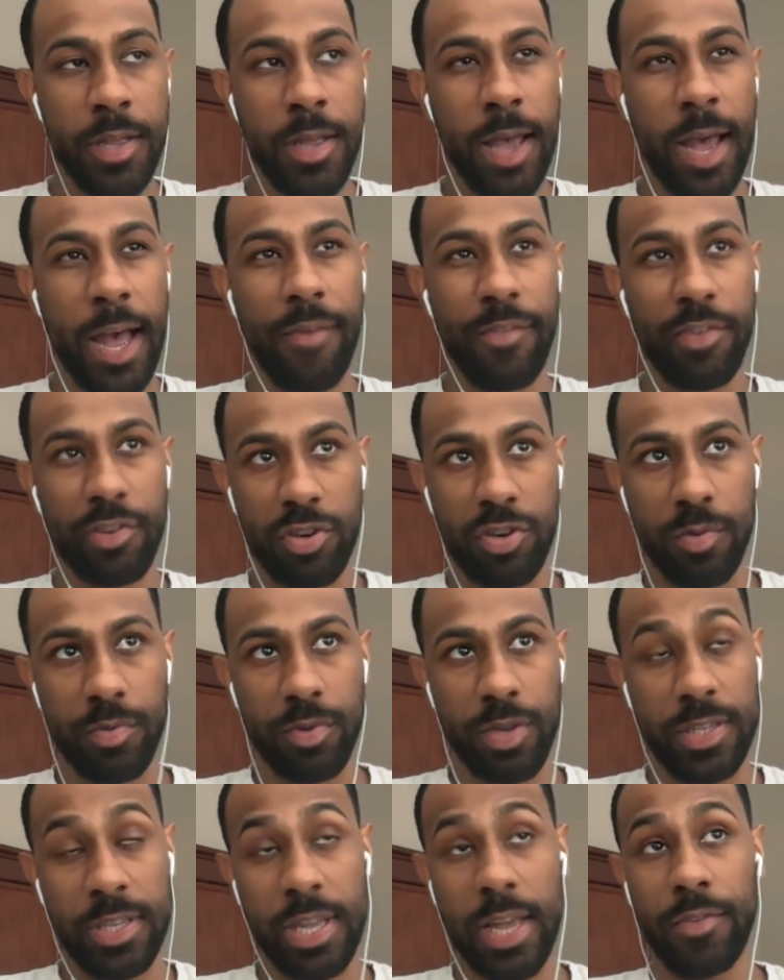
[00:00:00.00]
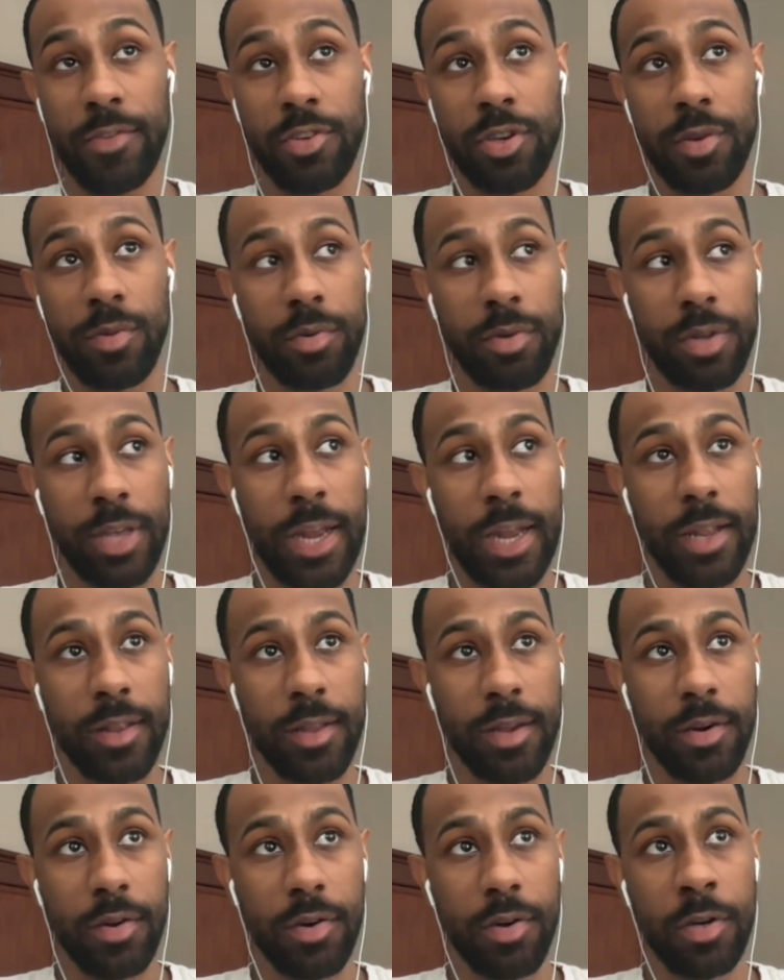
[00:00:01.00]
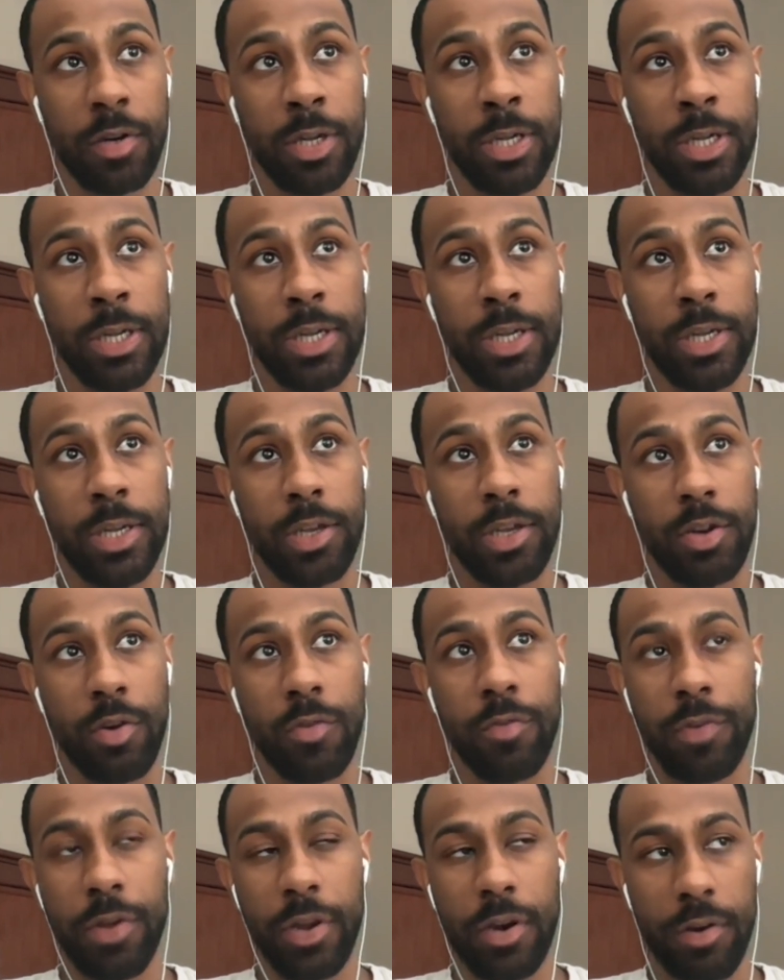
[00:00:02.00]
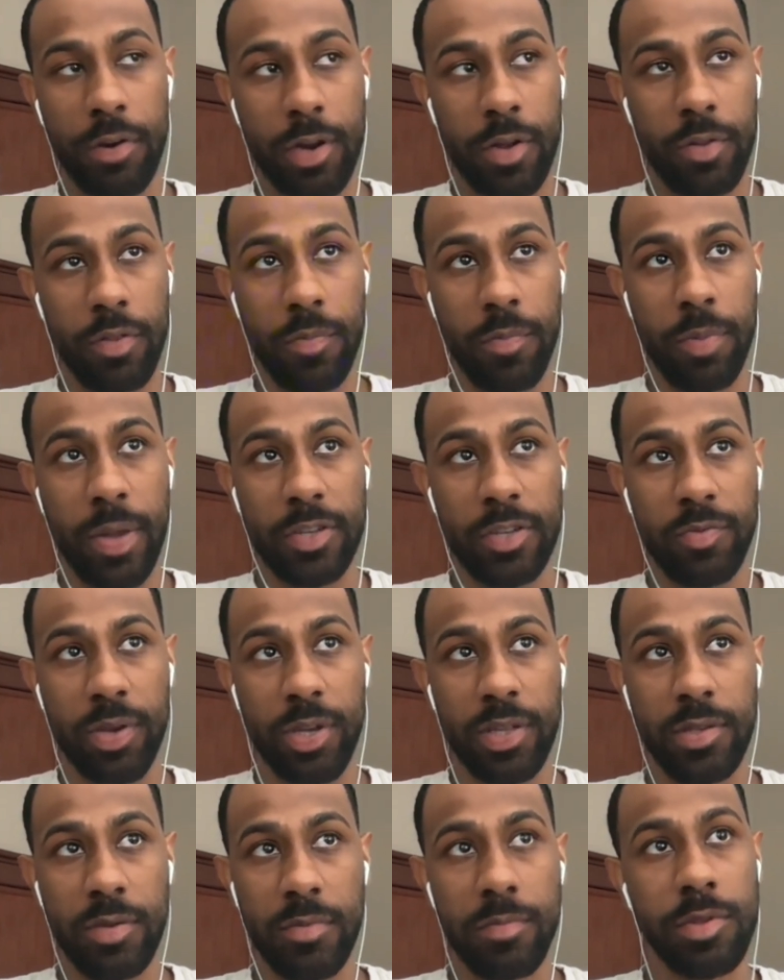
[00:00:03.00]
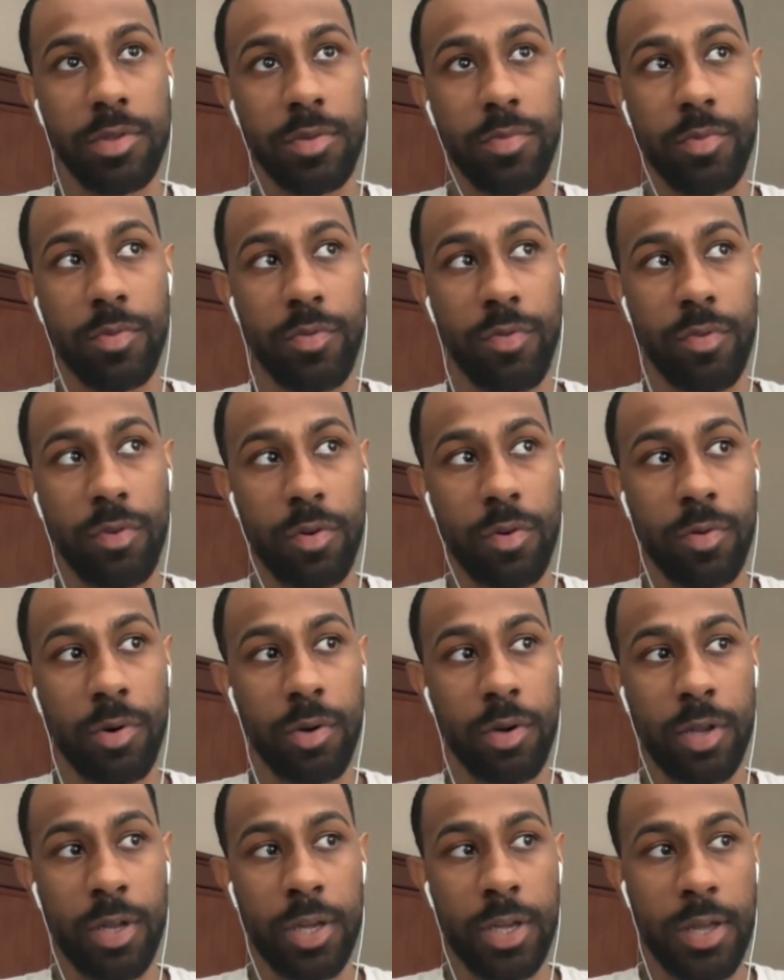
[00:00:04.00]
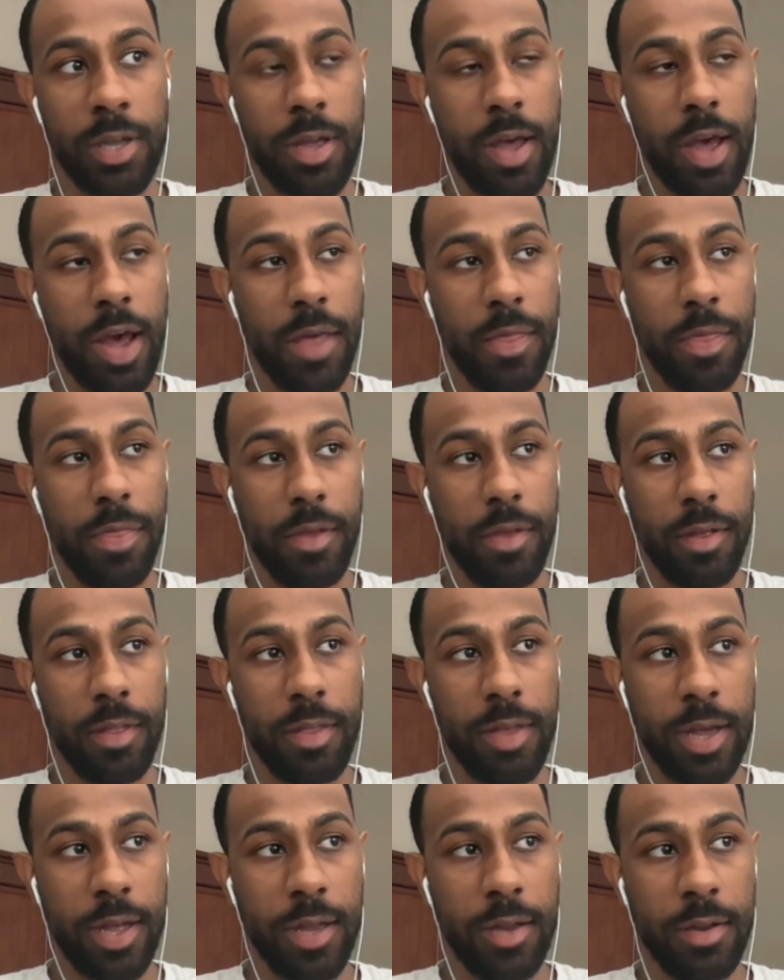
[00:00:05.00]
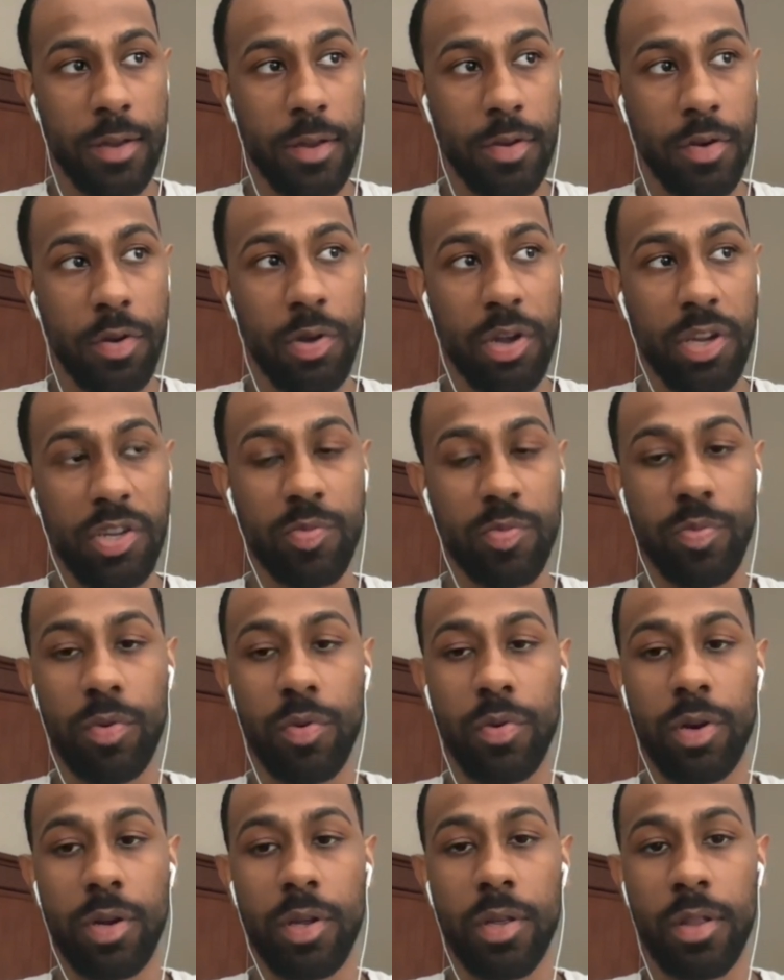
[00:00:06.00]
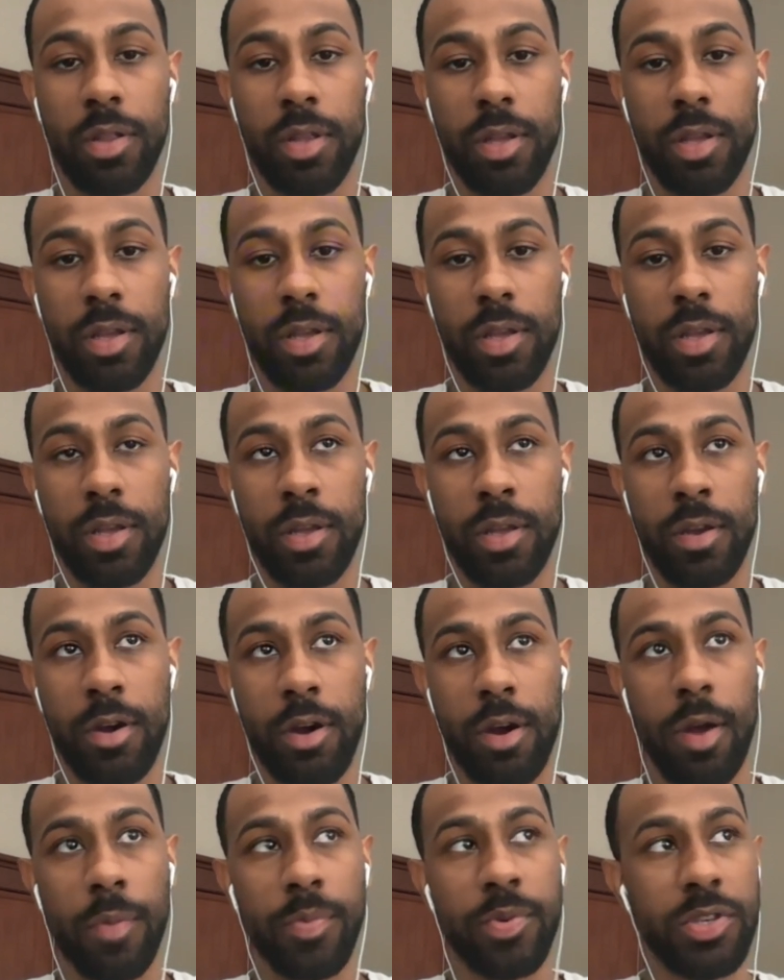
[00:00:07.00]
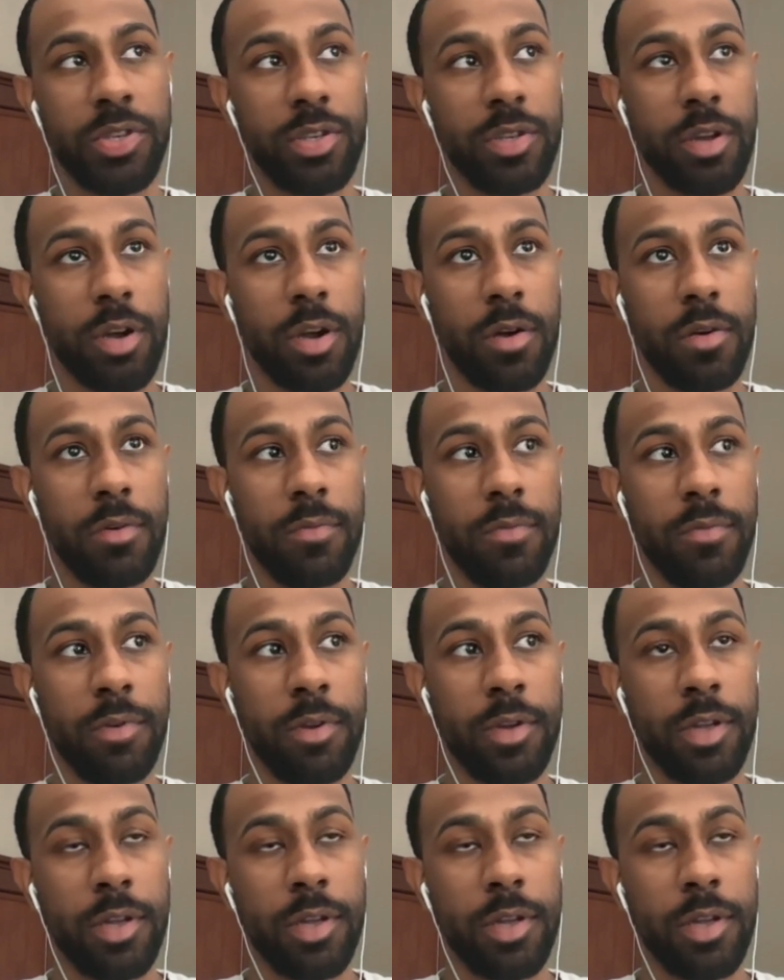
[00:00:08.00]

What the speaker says: having trouble getting there, or figuring out the best way to move forward, I think that exploring the option of